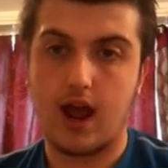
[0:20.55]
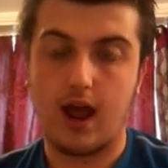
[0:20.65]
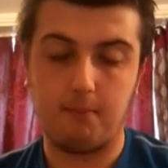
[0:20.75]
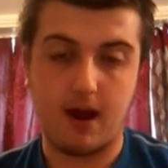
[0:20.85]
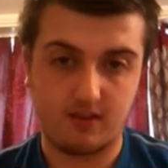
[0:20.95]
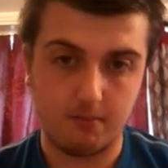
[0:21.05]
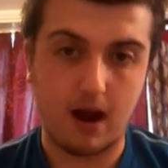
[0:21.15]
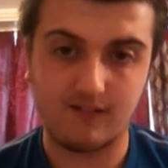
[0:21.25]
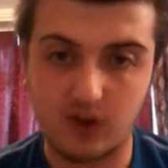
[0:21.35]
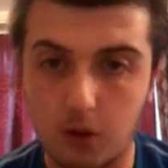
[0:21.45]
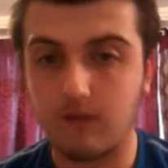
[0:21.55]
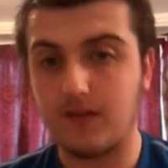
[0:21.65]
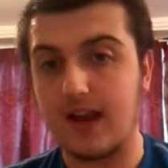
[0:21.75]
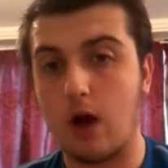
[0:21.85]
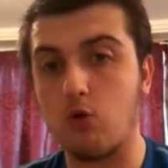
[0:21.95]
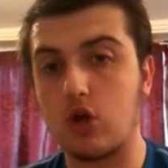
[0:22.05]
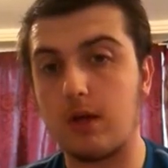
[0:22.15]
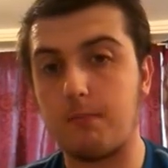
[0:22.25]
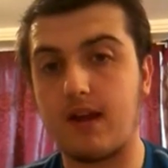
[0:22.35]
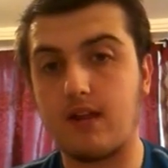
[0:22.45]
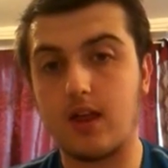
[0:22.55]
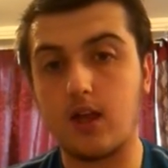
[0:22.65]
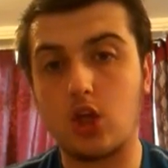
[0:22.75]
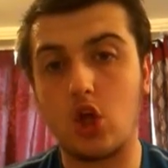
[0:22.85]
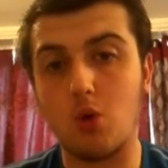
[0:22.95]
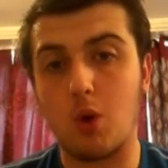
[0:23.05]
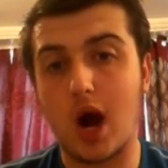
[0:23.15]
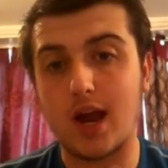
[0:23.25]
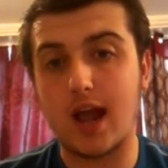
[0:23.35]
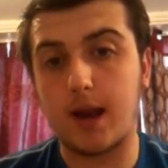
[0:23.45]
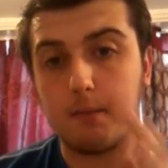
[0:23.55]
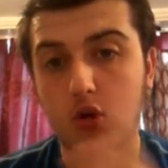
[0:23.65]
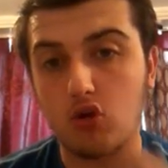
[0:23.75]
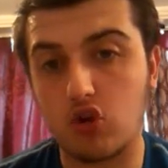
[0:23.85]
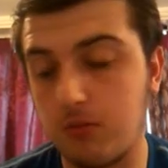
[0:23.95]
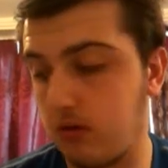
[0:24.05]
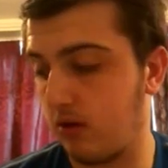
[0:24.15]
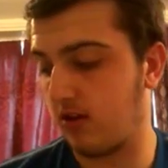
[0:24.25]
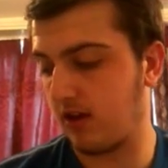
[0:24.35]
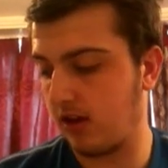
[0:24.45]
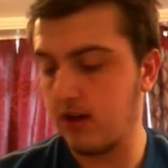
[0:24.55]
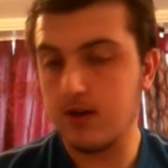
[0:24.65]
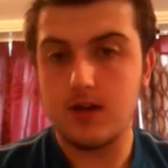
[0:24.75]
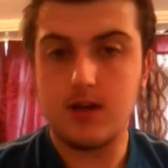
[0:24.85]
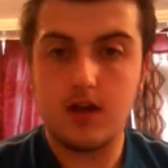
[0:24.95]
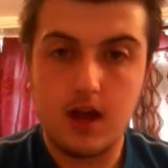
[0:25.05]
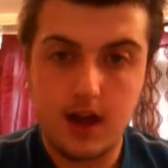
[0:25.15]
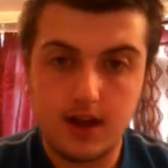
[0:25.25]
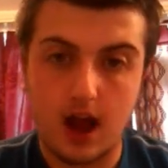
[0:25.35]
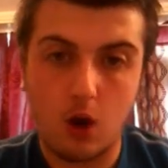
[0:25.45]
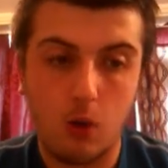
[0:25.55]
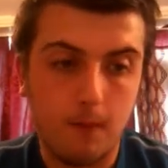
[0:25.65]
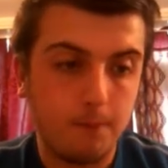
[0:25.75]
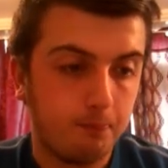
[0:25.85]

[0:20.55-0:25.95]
and it's my view on the LGBTQIA plus community. Now,